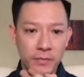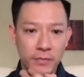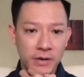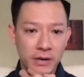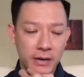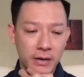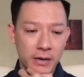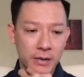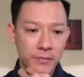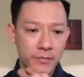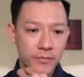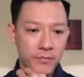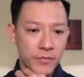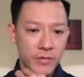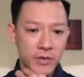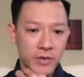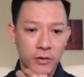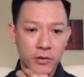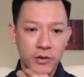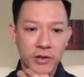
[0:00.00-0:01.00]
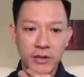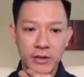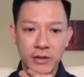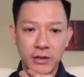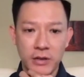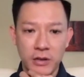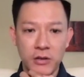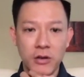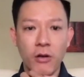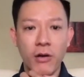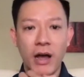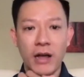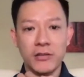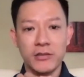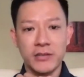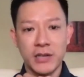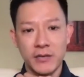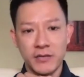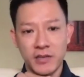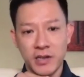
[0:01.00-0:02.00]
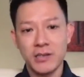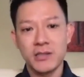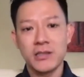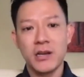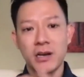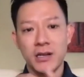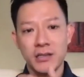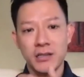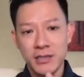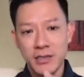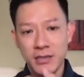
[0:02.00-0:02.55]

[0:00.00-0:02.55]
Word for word: um, you know, you can, you know how to kind of conduct